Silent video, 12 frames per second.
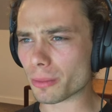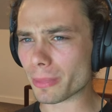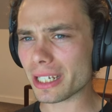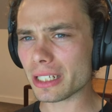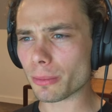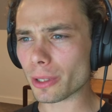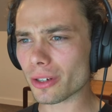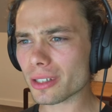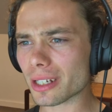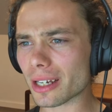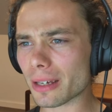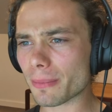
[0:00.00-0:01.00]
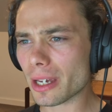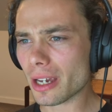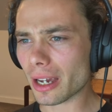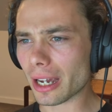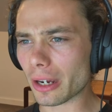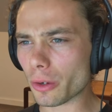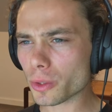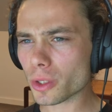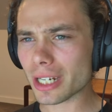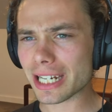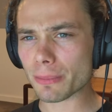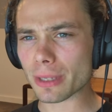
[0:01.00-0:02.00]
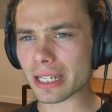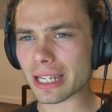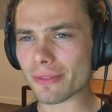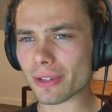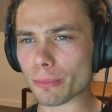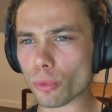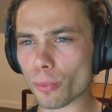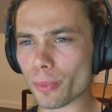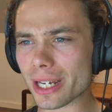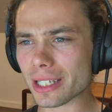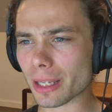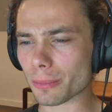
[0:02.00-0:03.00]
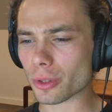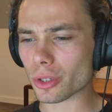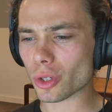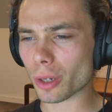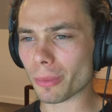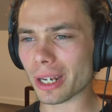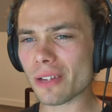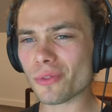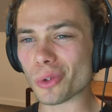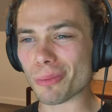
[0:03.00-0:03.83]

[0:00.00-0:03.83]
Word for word: to me, to be honest. Um, I also need to be giving more pinks up to the top left,